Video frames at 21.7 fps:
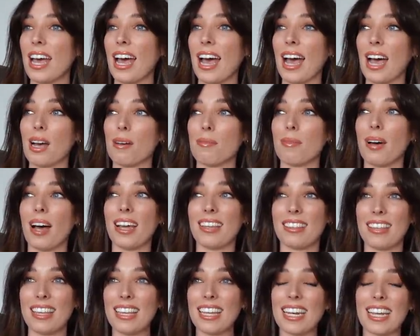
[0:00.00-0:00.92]
Um, I
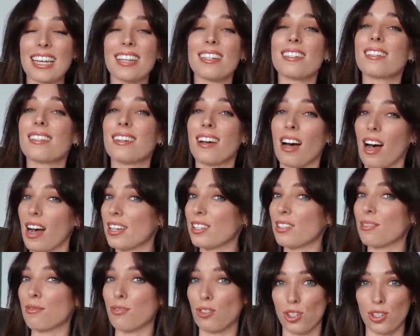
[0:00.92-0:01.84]
think it is
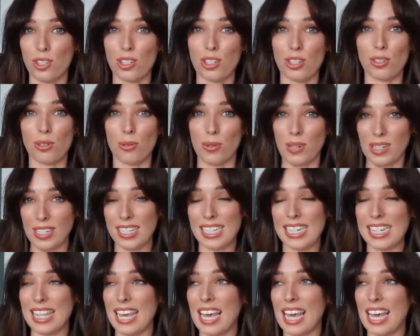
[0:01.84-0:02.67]
kind of just a tourist